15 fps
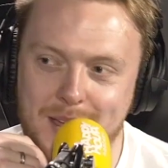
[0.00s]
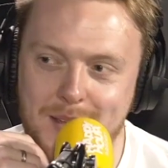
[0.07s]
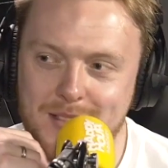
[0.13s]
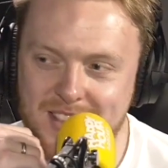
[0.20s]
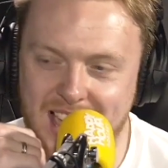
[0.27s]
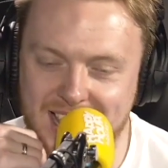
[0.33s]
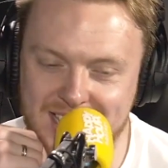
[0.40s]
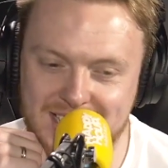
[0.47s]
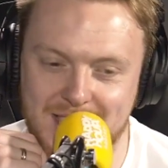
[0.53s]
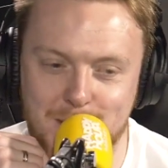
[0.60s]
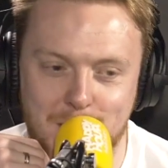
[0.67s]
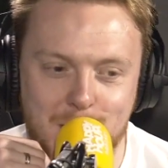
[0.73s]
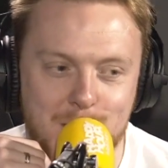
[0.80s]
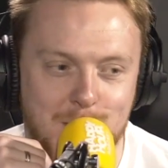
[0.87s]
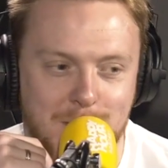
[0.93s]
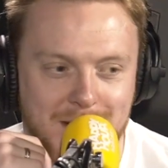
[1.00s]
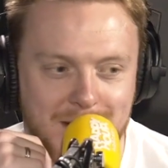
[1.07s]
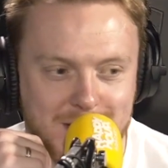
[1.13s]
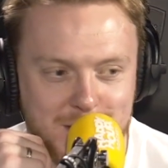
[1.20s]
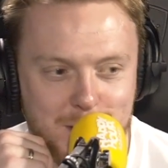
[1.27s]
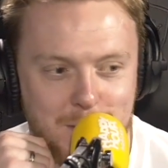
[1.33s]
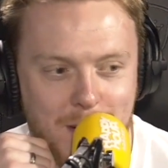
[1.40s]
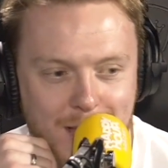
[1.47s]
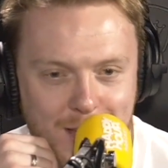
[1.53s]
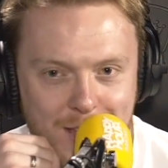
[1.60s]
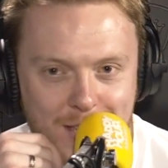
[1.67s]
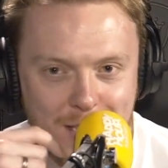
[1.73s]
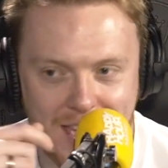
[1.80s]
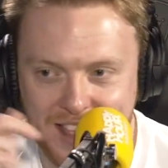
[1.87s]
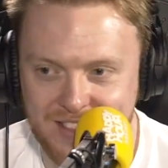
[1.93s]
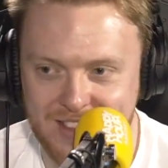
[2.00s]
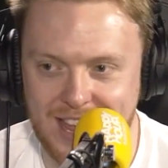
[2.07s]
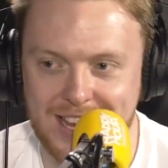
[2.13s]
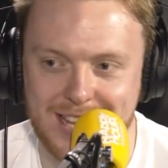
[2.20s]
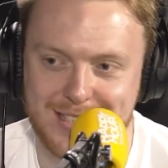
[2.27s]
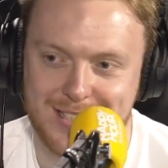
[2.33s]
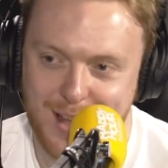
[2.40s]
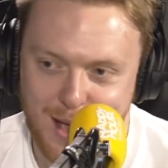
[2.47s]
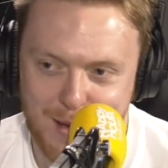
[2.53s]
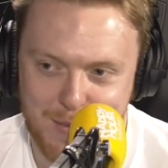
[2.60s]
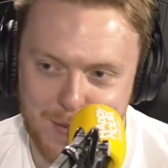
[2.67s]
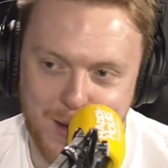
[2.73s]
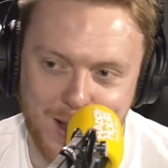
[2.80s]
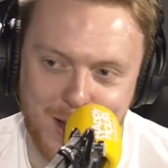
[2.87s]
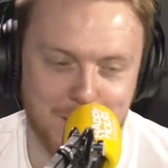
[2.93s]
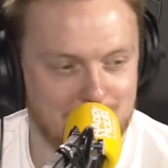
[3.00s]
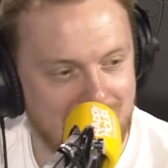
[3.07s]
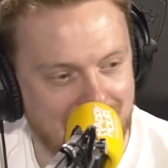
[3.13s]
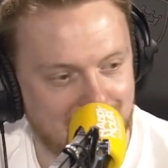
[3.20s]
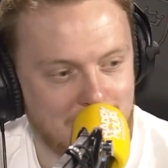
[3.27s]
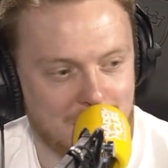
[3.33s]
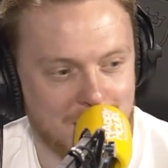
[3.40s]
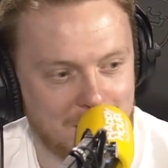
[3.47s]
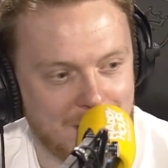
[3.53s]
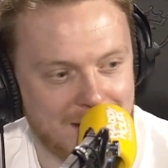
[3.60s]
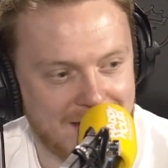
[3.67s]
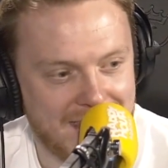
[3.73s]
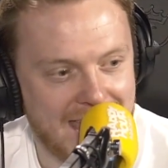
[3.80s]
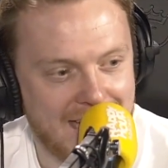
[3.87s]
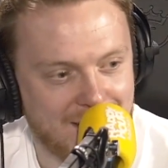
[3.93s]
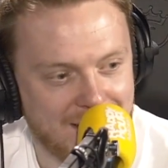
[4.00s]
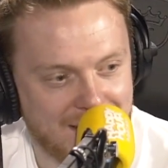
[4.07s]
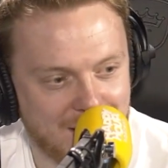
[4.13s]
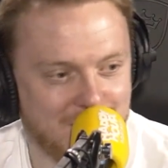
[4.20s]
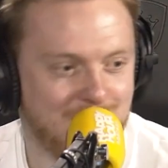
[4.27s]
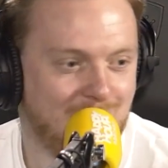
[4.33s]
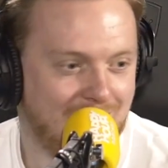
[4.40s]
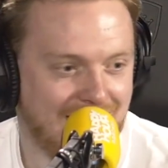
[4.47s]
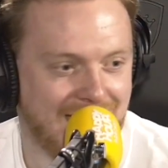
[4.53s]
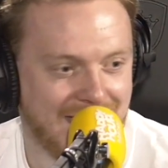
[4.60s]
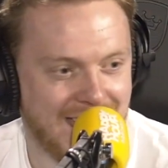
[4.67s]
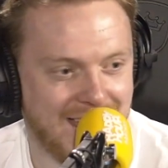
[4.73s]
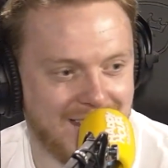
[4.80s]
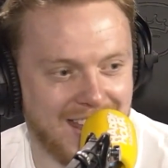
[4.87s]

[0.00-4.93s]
taste in the moment, because you might in 10 years' time you might look back on what you're wearing now and go, fucking hell.